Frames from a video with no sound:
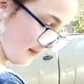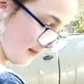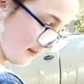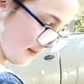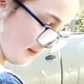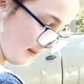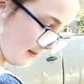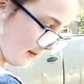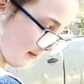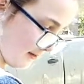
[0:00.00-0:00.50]

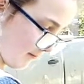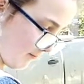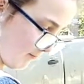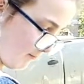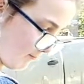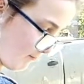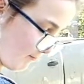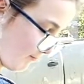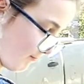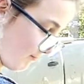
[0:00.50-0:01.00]

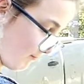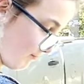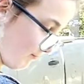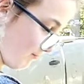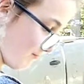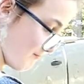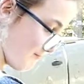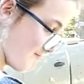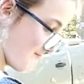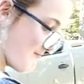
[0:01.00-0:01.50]

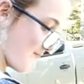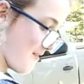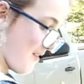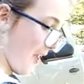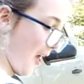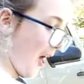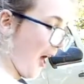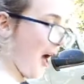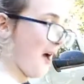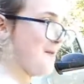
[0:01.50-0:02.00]

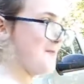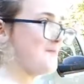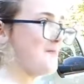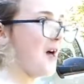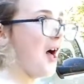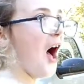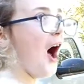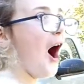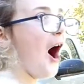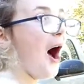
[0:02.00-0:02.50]

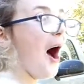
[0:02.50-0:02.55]
No one is speaking in this clip.